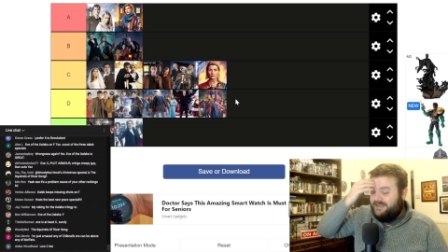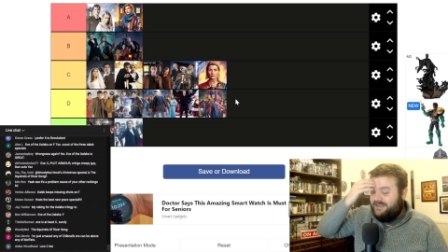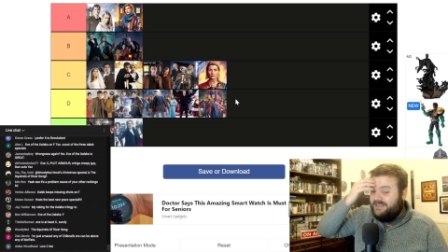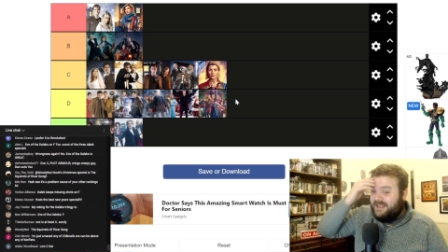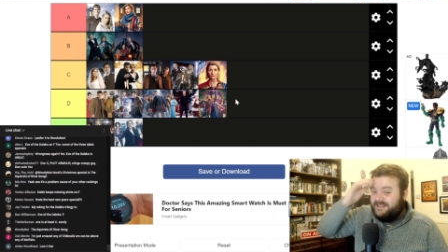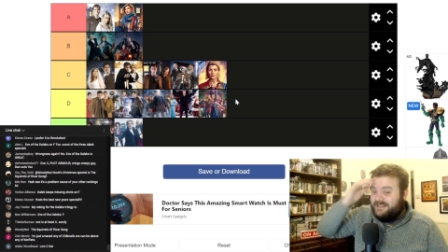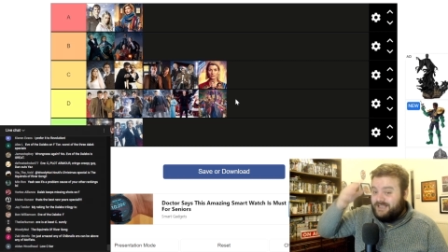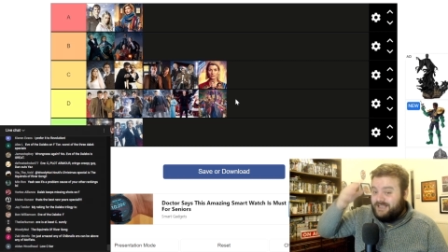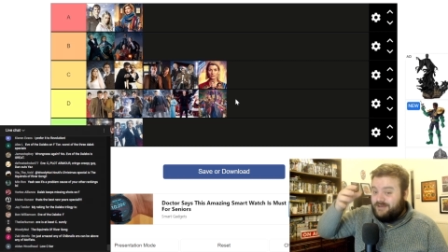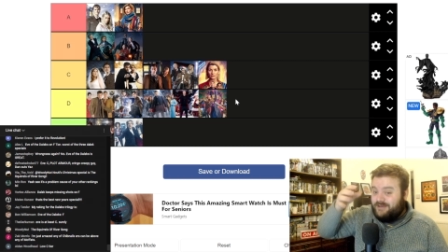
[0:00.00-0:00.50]

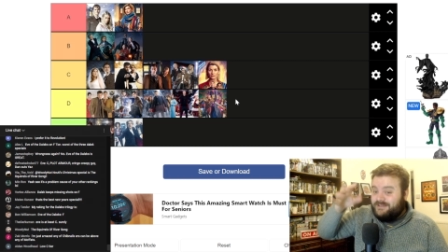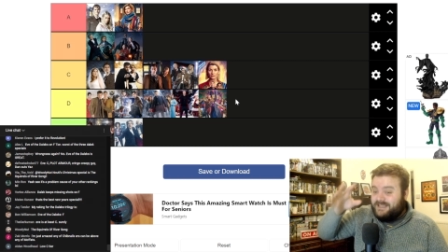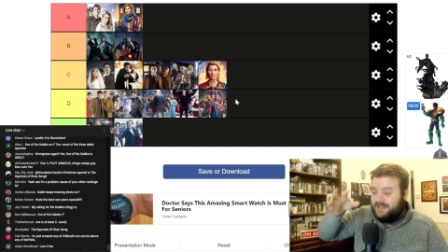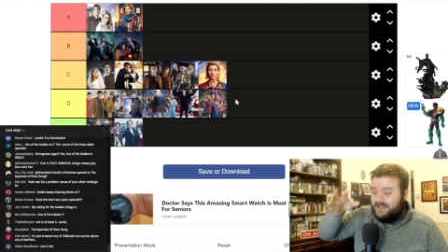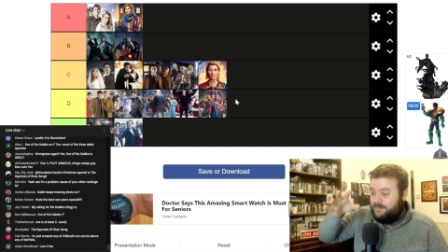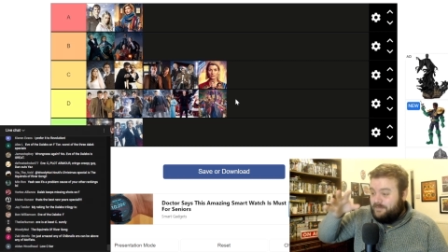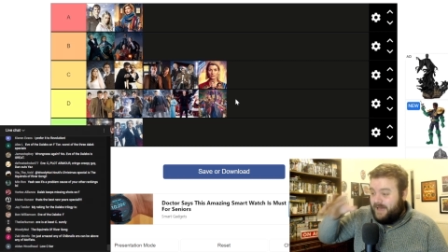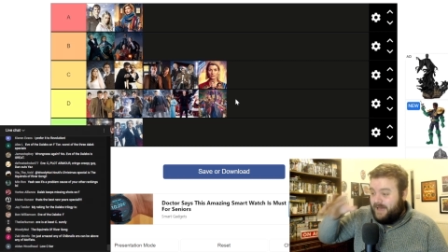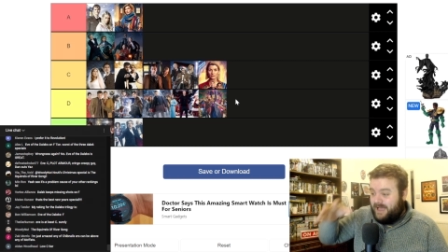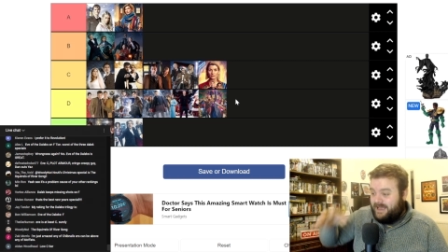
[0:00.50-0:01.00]
That sounds
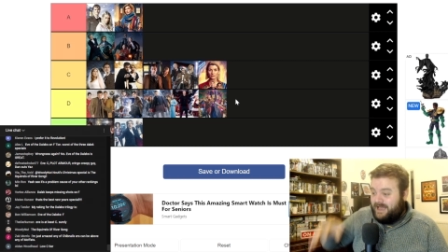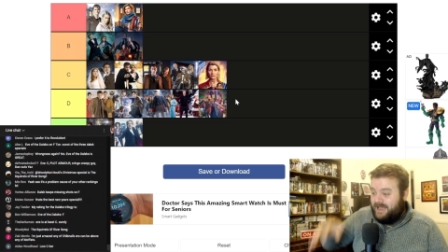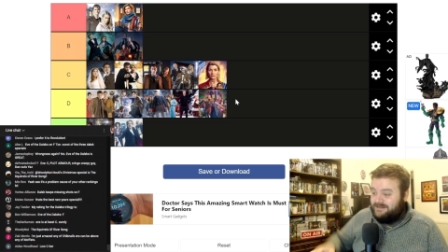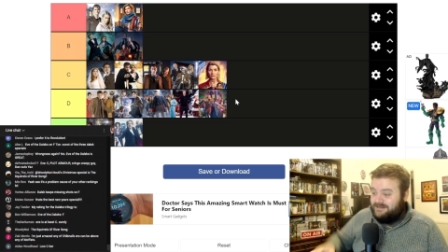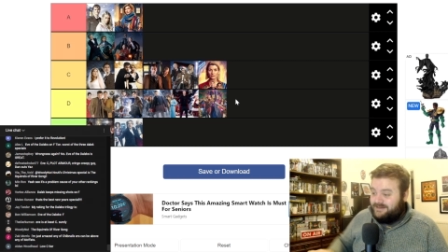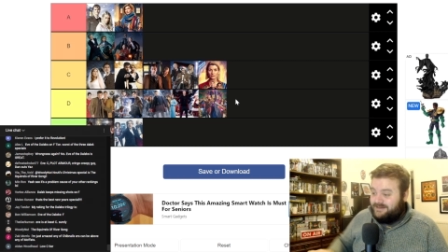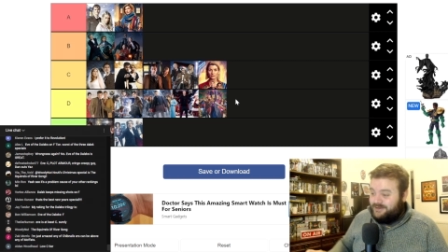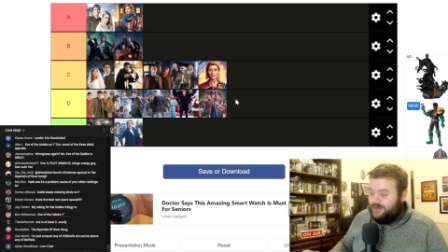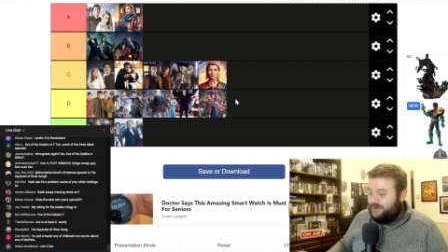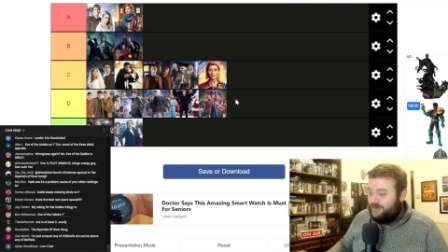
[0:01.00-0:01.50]
like a
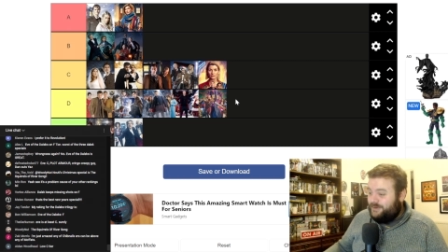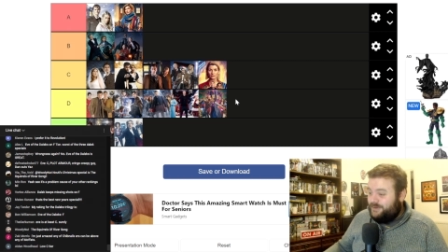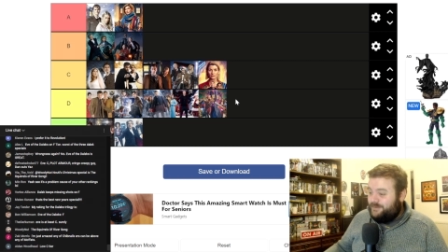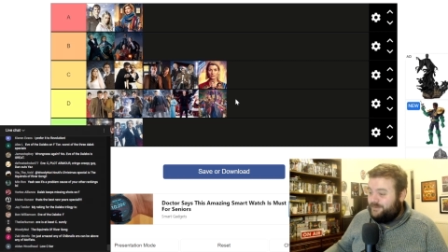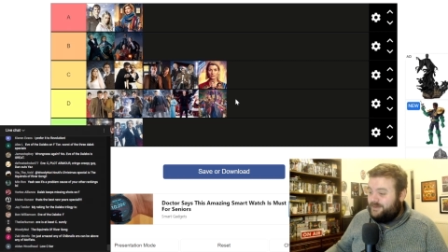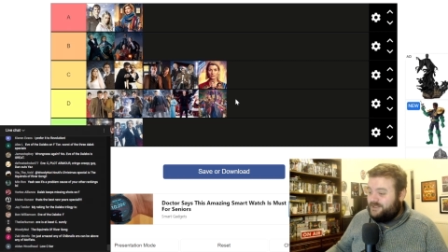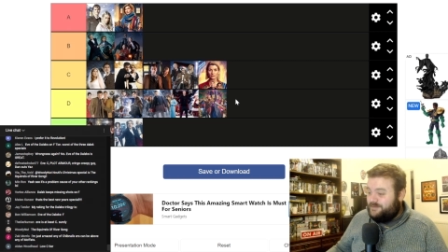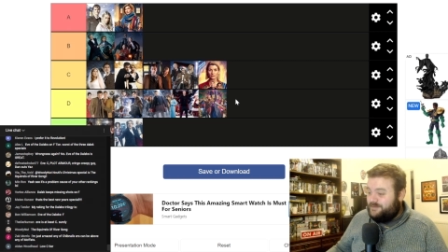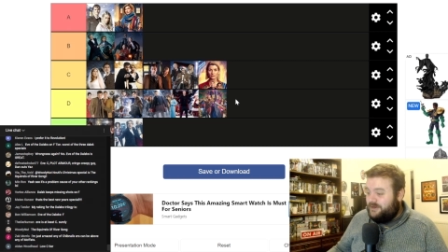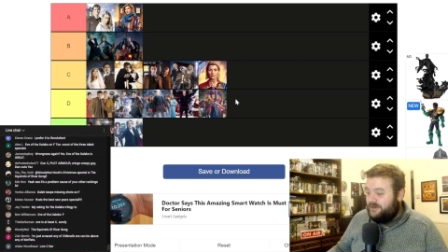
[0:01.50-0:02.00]
backhanded
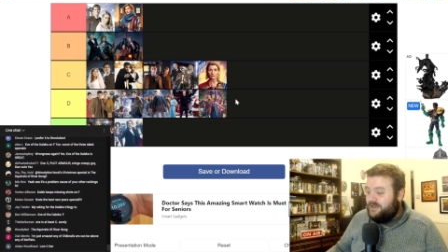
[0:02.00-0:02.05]
compliment,